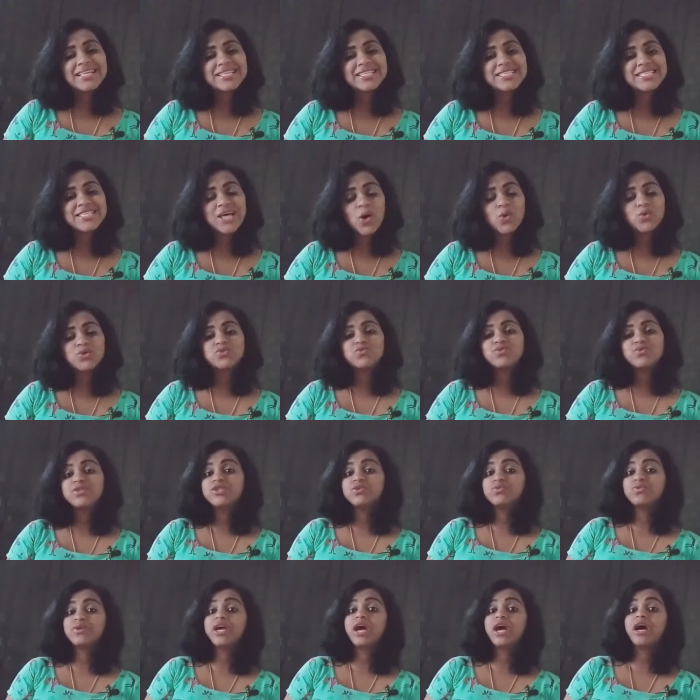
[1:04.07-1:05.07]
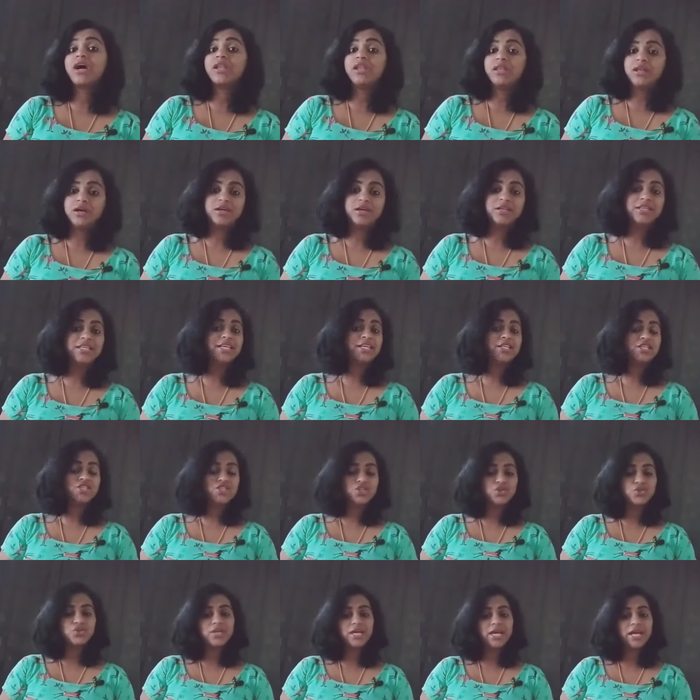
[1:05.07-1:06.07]
the sounds which we are learning
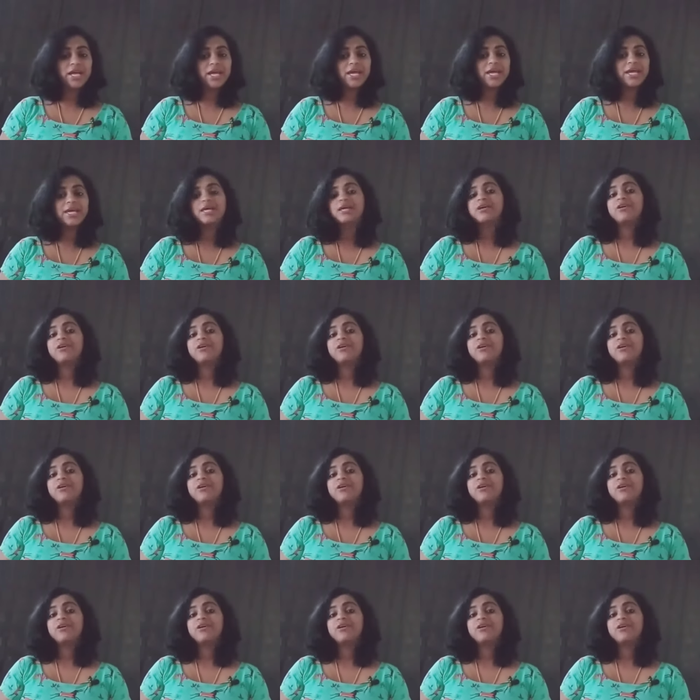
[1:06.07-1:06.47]
today